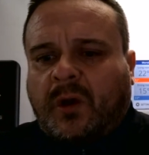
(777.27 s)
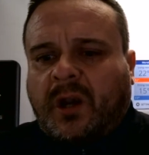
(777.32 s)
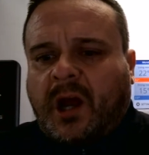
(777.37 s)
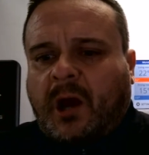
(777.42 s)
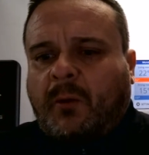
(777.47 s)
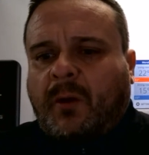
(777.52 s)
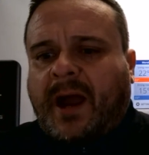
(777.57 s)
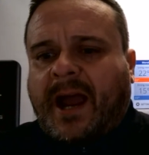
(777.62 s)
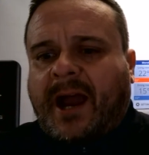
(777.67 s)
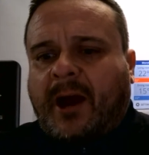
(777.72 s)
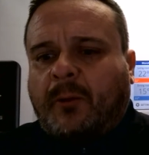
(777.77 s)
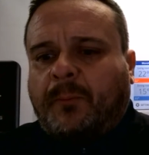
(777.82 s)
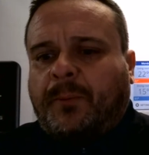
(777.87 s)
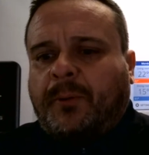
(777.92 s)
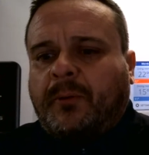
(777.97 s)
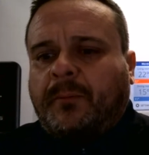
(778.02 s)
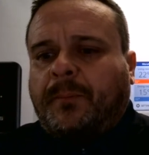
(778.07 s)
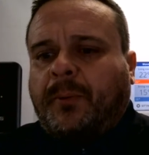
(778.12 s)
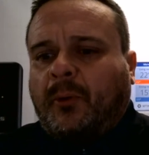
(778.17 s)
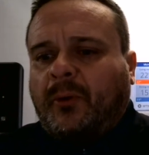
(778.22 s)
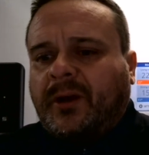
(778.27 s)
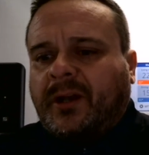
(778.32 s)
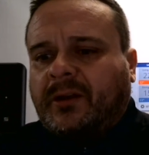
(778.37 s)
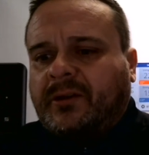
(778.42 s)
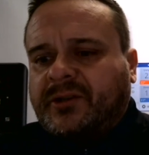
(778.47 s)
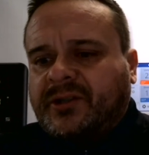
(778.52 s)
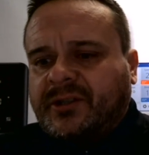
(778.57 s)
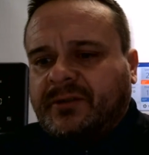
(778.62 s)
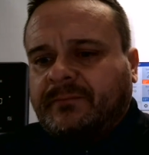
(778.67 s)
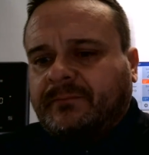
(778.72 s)
lower output
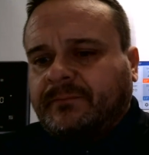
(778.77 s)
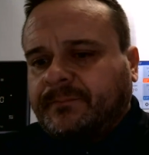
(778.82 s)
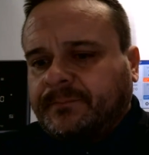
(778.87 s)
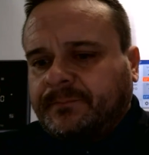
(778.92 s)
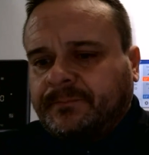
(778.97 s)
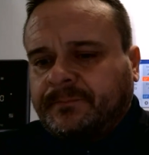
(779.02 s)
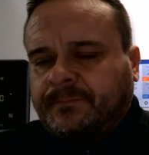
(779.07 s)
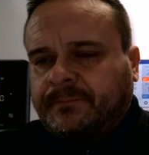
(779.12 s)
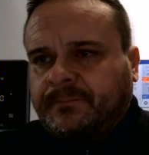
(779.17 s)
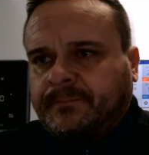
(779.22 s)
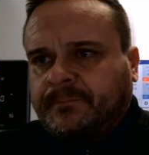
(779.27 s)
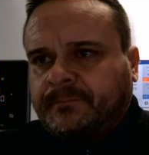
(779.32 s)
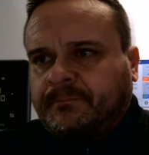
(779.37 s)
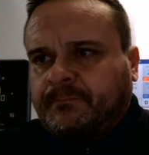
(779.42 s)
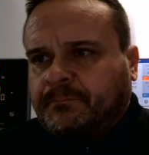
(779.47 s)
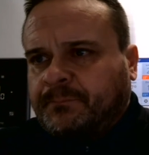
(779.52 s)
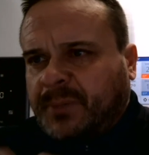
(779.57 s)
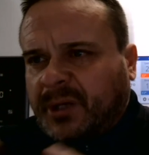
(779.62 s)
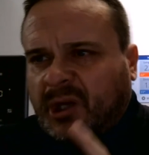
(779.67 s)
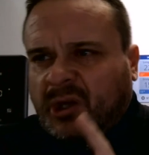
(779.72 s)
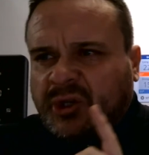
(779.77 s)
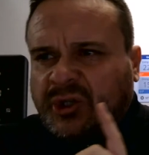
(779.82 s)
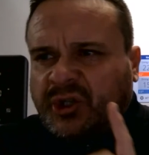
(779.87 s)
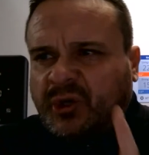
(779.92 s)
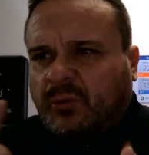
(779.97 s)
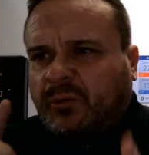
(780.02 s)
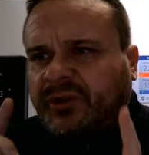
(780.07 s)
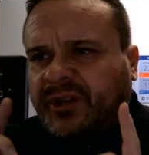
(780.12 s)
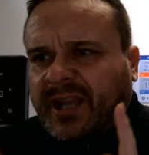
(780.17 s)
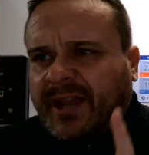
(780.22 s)
boilers because you'll